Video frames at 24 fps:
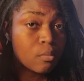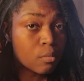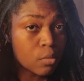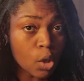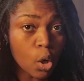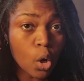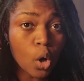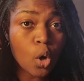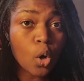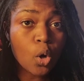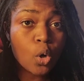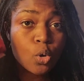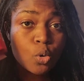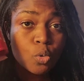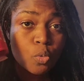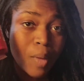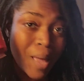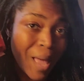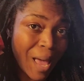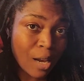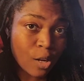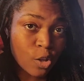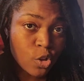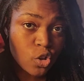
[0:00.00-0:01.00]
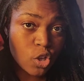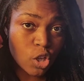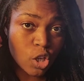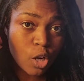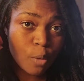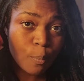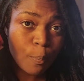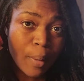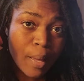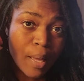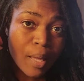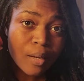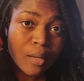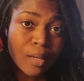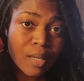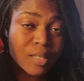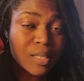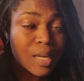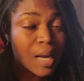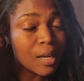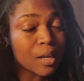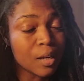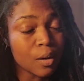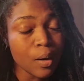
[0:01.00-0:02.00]
the whole added sugar bit,
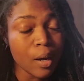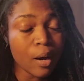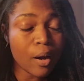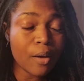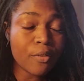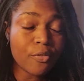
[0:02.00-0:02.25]
because I know how